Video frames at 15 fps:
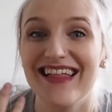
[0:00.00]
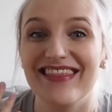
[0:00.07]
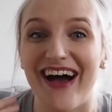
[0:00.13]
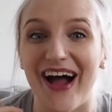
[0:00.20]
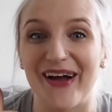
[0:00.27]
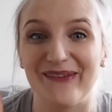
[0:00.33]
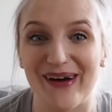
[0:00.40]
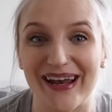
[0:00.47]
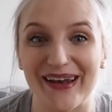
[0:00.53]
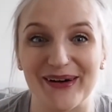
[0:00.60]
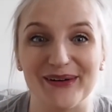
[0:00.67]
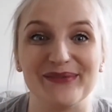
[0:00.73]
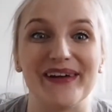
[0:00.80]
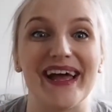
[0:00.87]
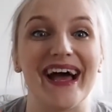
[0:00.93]
that I went
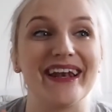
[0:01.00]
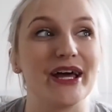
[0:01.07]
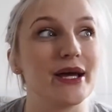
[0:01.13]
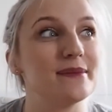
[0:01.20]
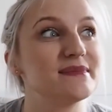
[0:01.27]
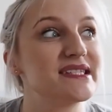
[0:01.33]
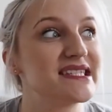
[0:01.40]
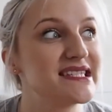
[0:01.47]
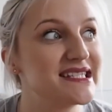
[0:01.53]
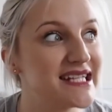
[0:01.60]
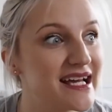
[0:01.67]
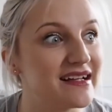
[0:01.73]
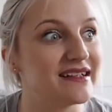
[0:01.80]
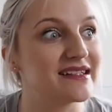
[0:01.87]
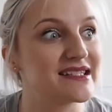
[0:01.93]
off it, and I am
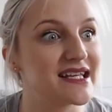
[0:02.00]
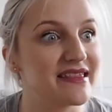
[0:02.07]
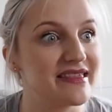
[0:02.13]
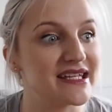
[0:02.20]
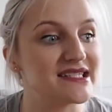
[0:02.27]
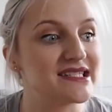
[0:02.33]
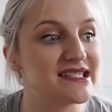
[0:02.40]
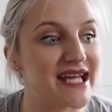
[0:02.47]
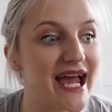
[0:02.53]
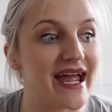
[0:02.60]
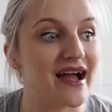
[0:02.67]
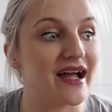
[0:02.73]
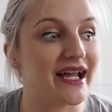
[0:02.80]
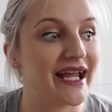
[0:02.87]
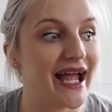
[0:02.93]
still, to this day,
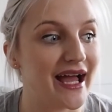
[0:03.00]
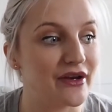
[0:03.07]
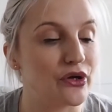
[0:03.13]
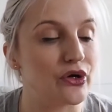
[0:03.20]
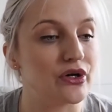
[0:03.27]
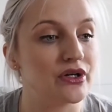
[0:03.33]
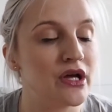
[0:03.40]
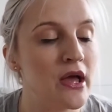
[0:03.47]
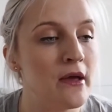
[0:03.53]
I cannot,